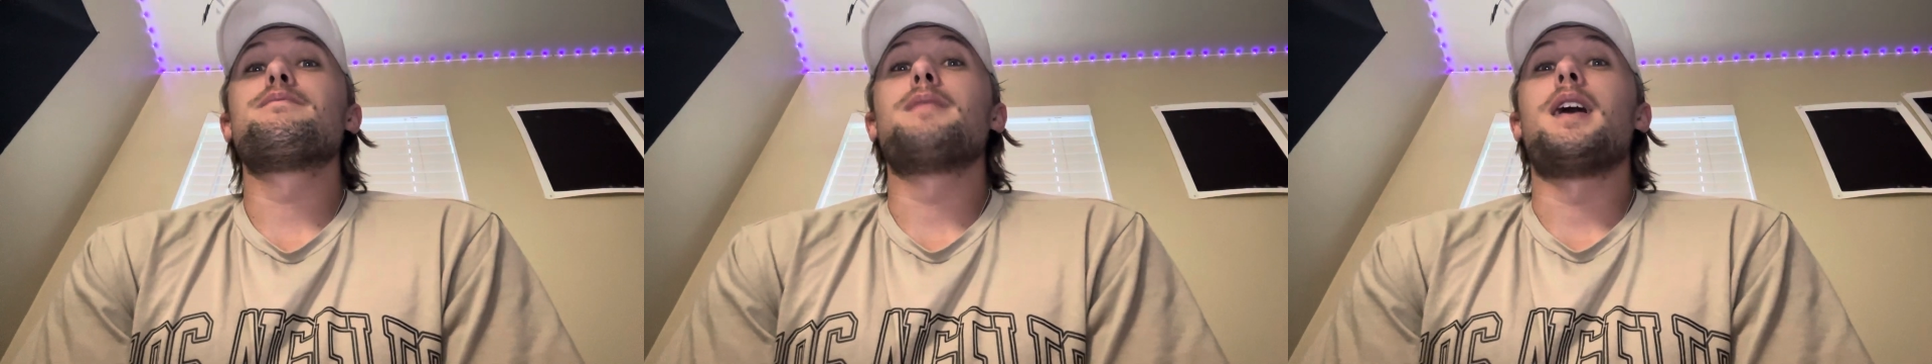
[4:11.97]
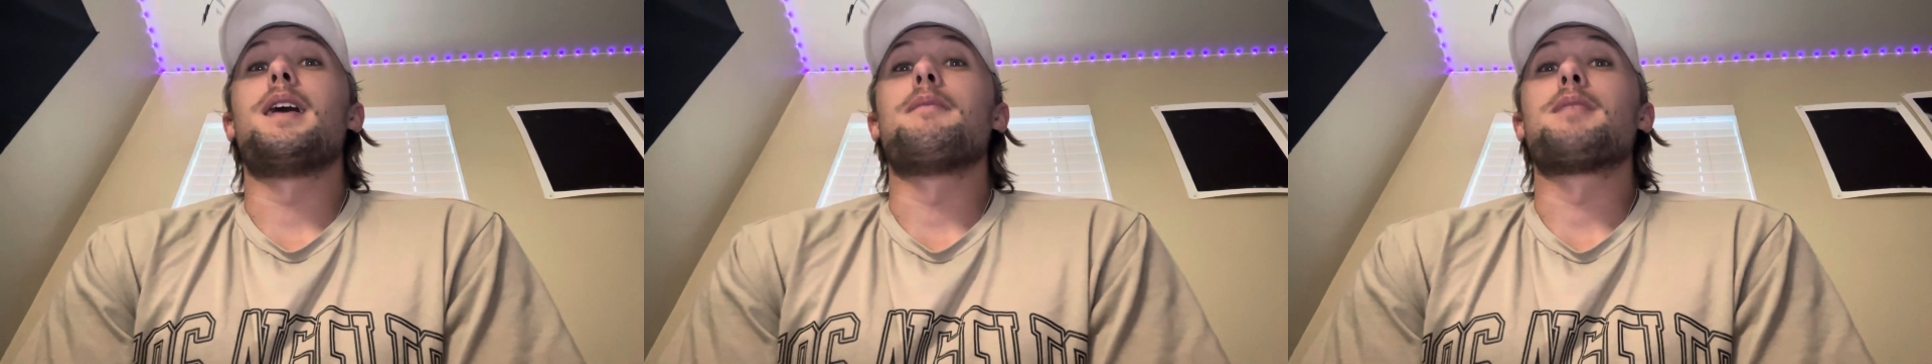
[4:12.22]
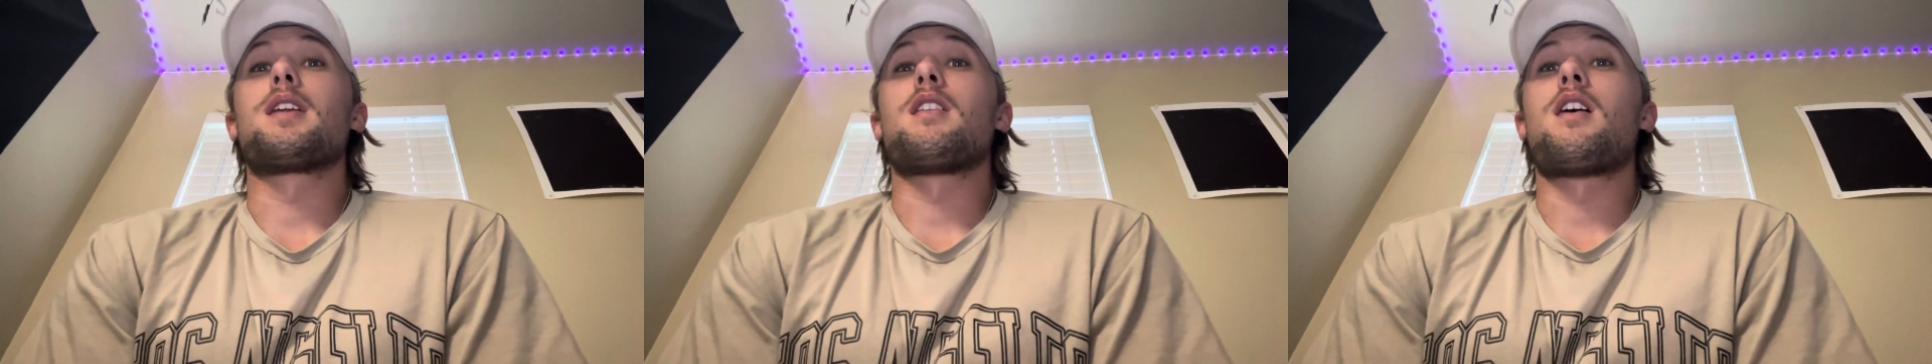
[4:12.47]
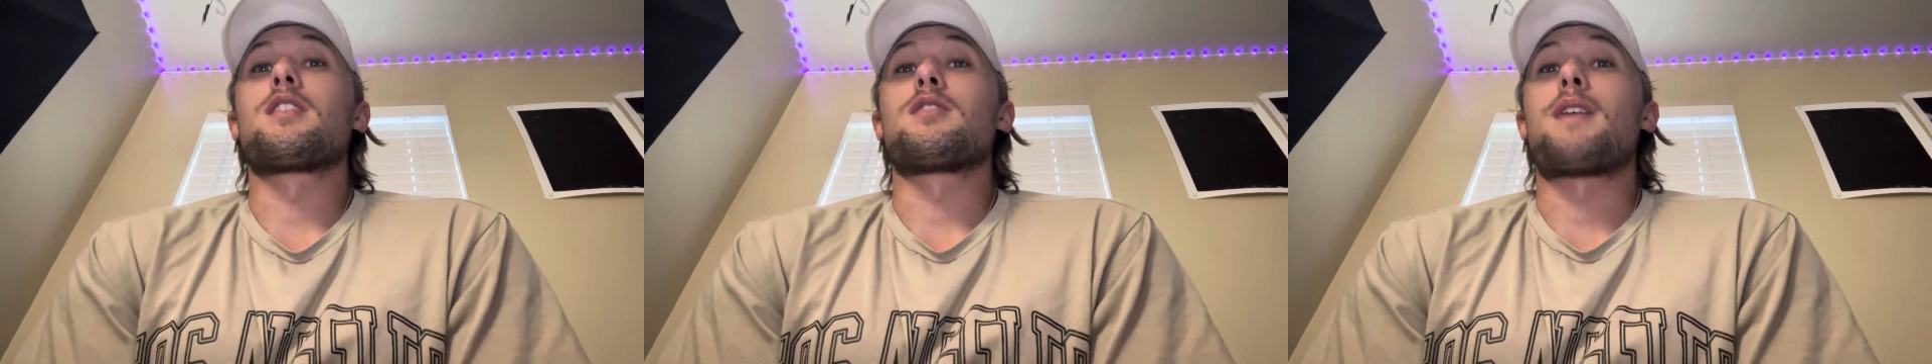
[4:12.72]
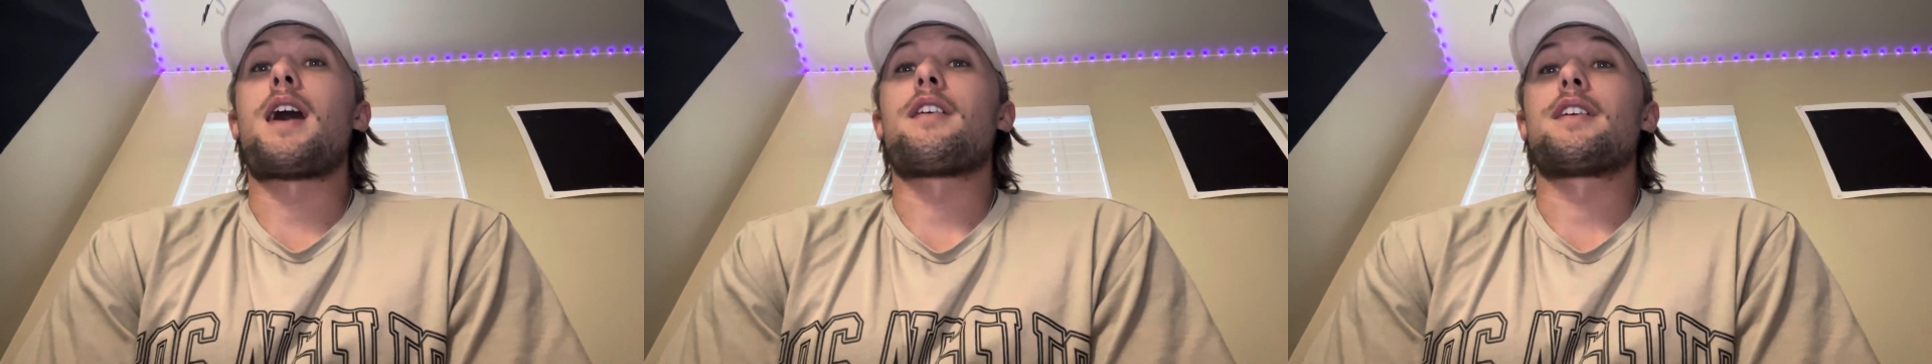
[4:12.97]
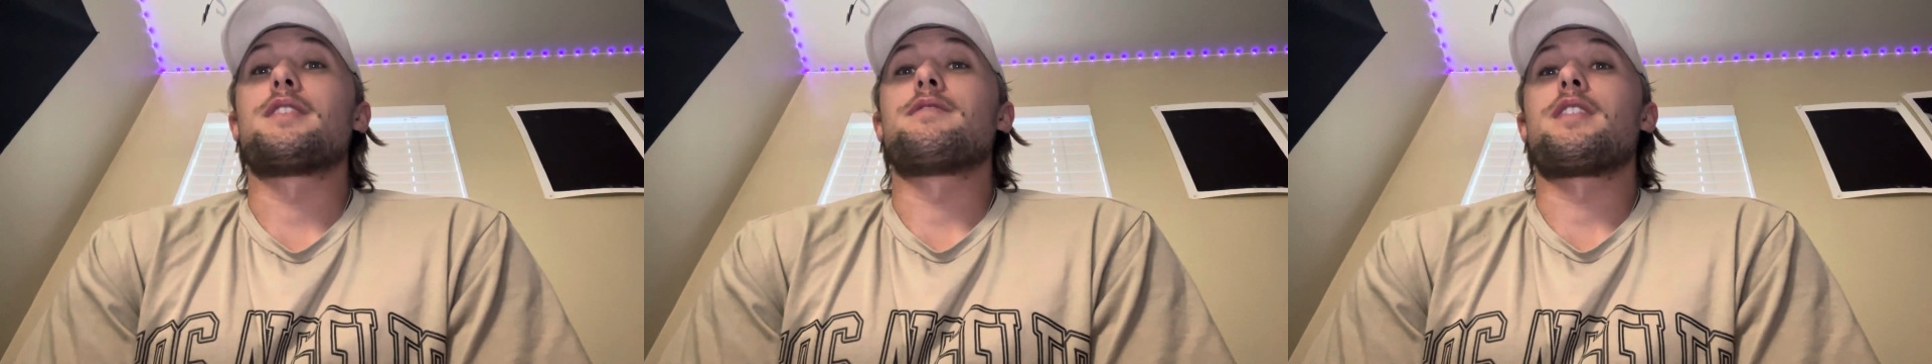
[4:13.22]
But along the route
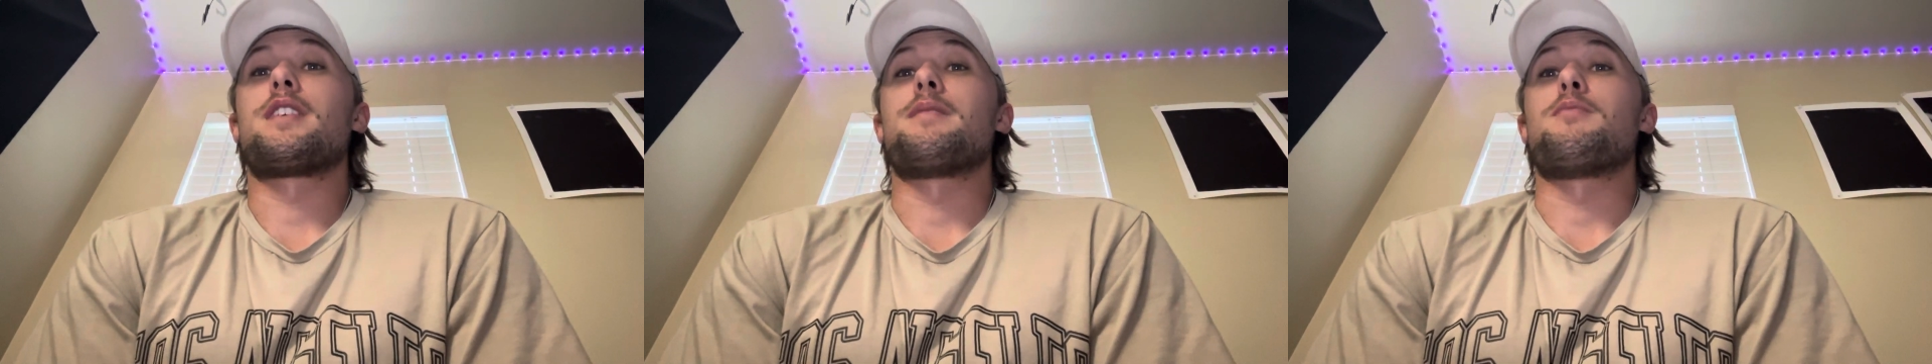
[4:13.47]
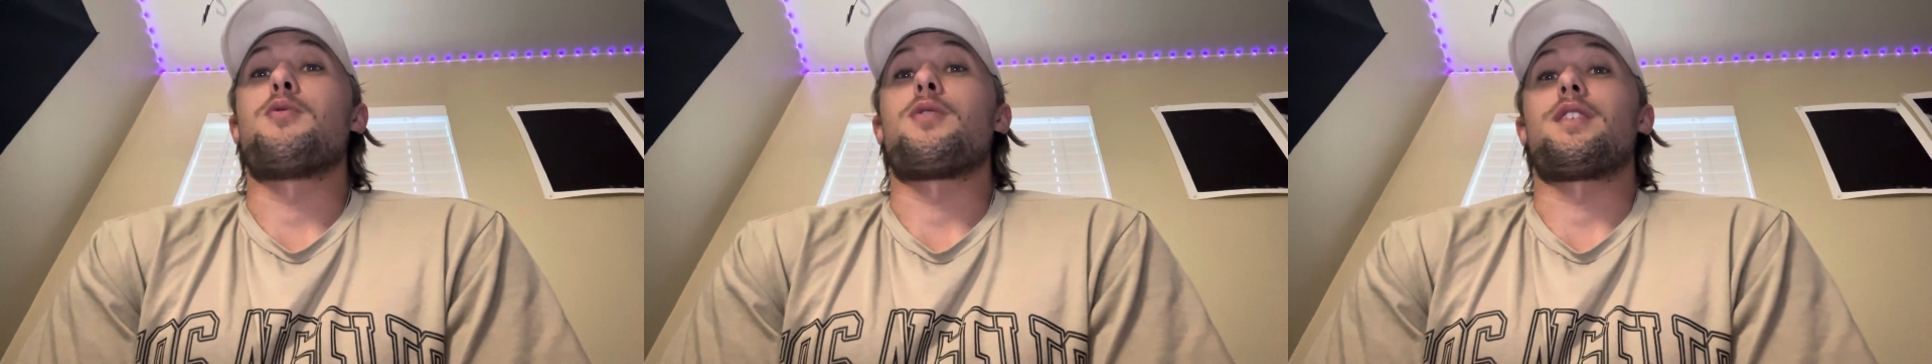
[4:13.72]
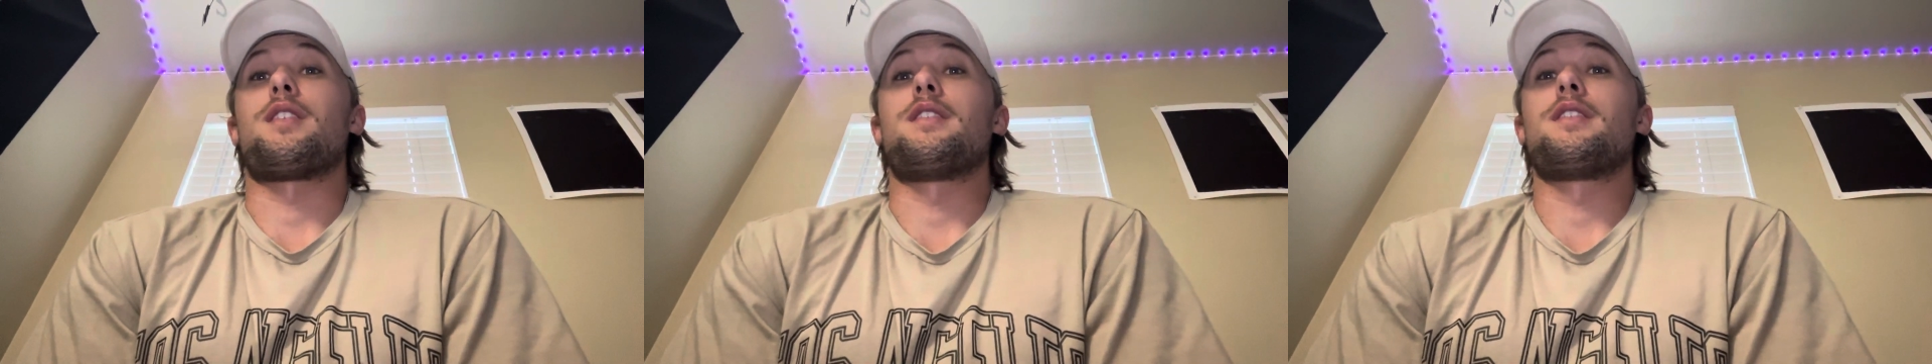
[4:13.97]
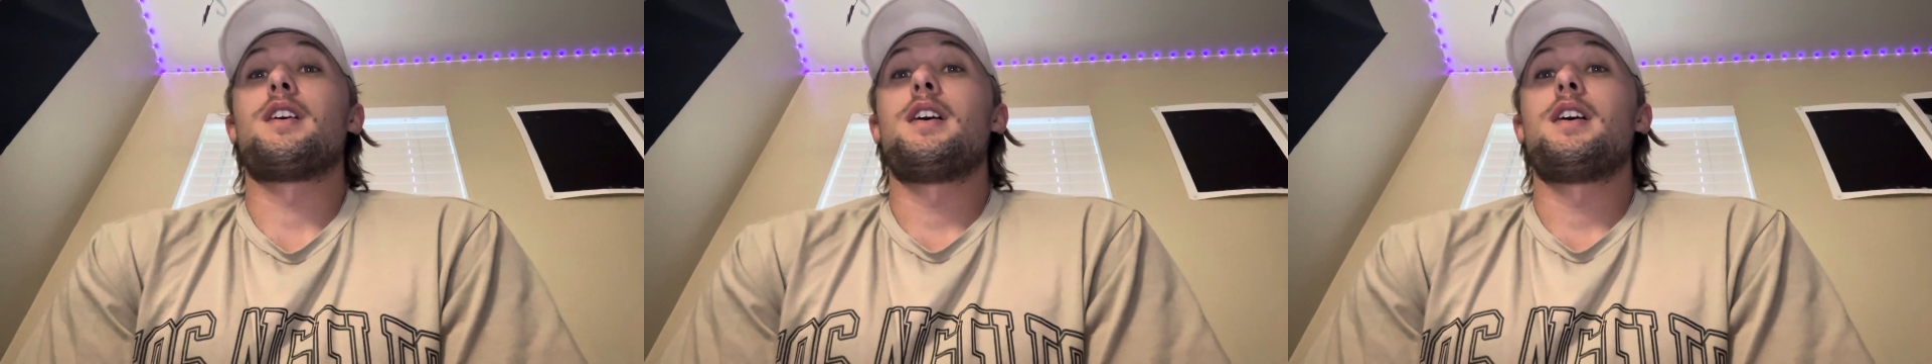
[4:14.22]
is a very important